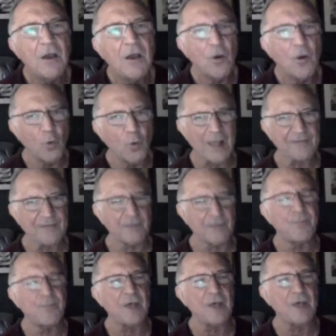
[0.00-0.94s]
all that
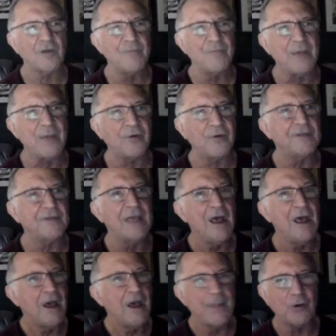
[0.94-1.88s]
stuff, past life memories.
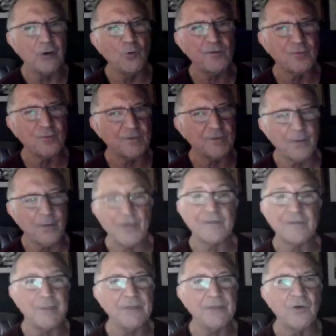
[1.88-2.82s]
There are all sorts of other things.
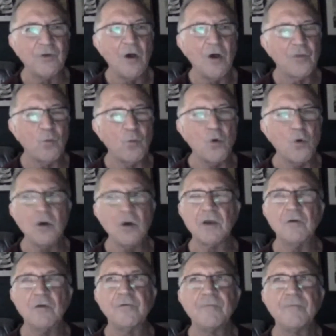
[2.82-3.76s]
I mean, the work
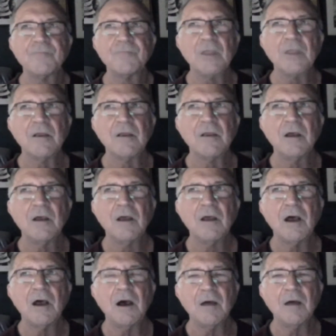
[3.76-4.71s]
of
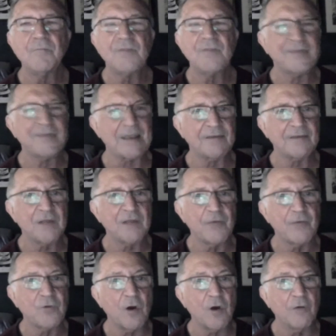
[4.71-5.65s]
Stanislav
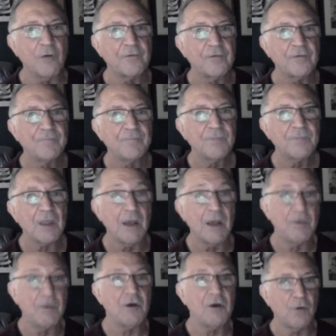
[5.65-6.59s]
Grof, who
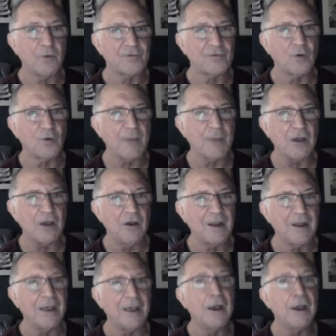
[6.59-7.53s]
I was talking about
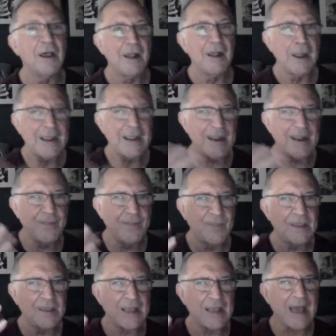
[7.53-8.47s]
earlier, in
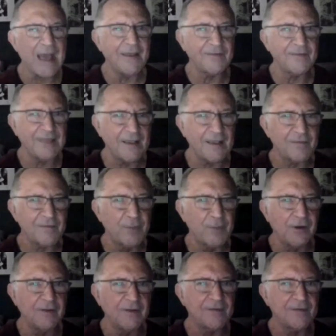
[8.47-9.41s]
the LSD
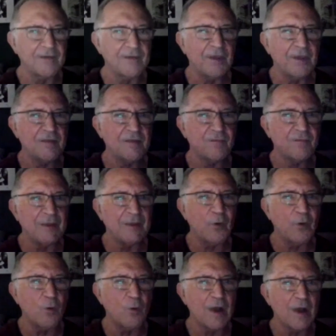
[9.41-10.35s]
experiences that his
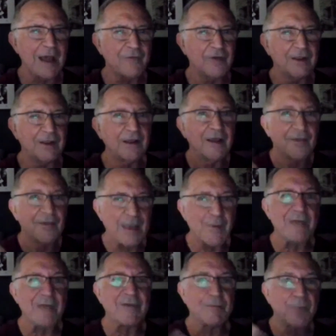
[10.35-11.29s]
people were having, they were
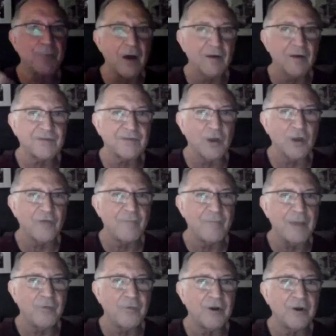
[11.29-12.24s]
having past life
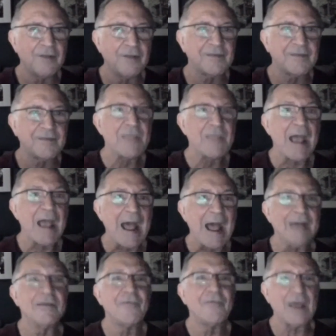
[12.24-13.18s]
memories,
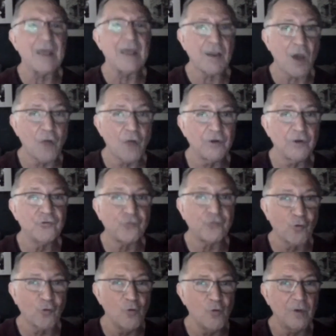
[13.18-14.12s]
and their current
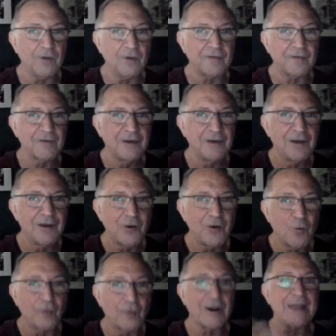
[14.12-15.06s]
traumas
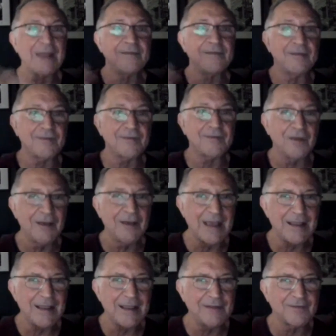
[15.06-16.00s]
were related to
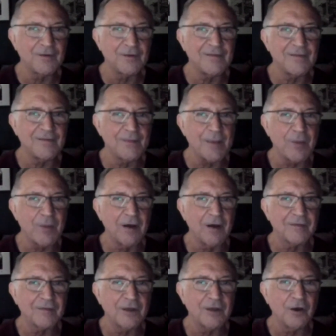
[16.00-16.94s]
incidents in their
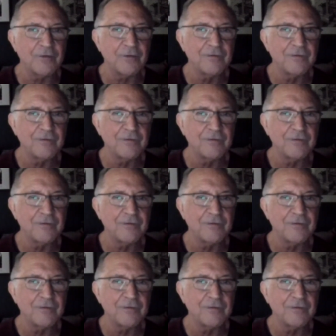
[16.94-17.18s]
past life,